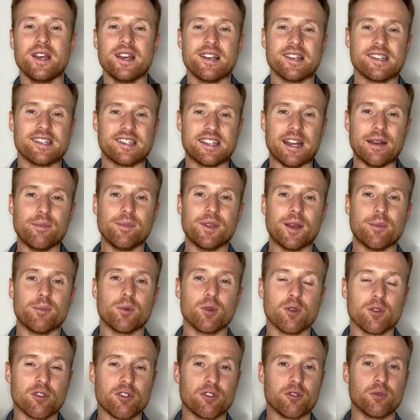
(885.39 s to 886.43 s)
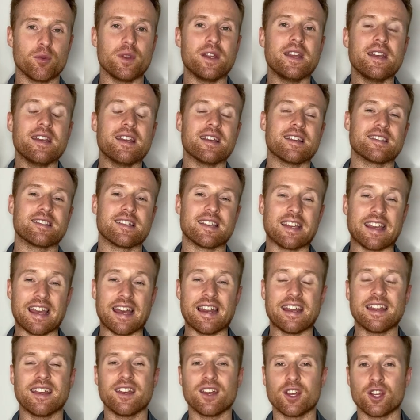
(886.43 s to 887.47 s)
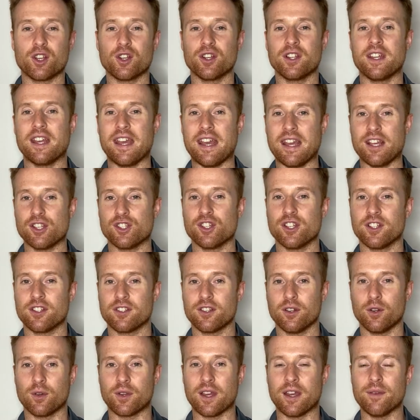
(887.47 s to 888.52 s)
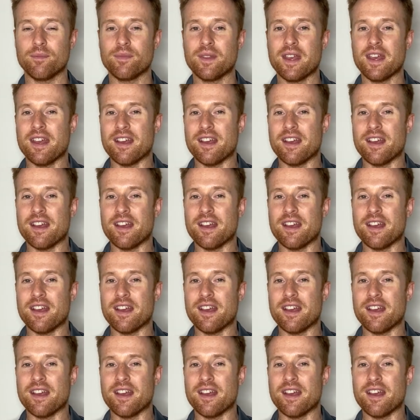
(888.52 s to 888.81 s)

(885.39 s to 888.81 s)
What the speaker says: step number three is getting a good agent, okay?